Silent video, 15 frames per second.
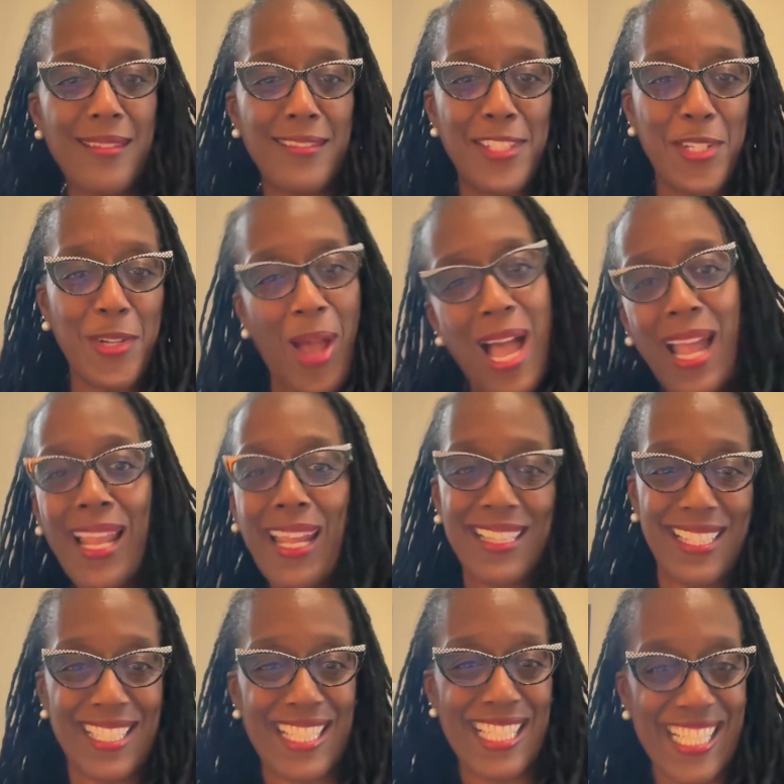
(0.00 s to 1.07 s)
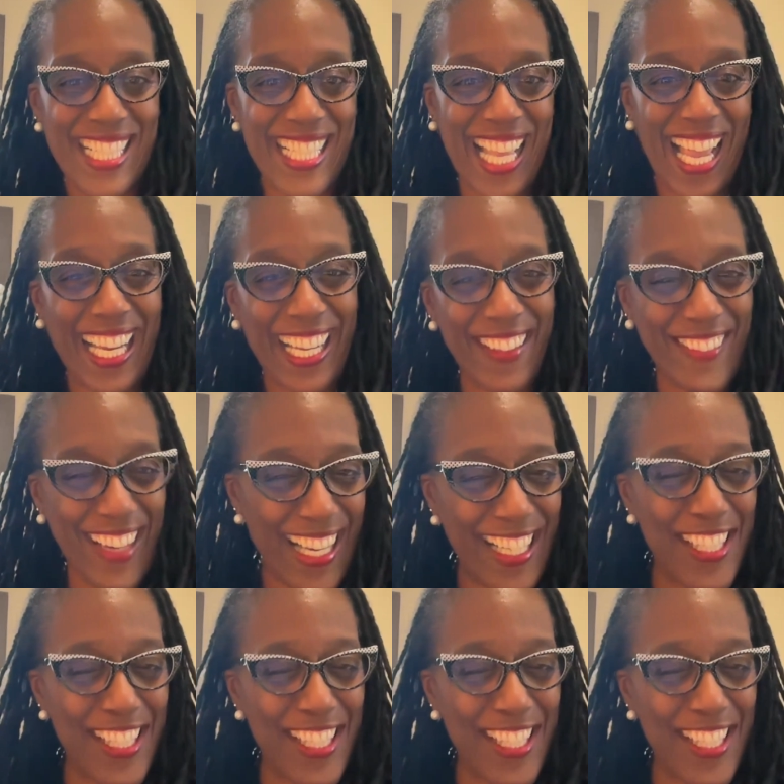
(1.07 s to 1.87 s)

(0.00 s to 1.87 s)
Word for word: You know, I had this insight, right?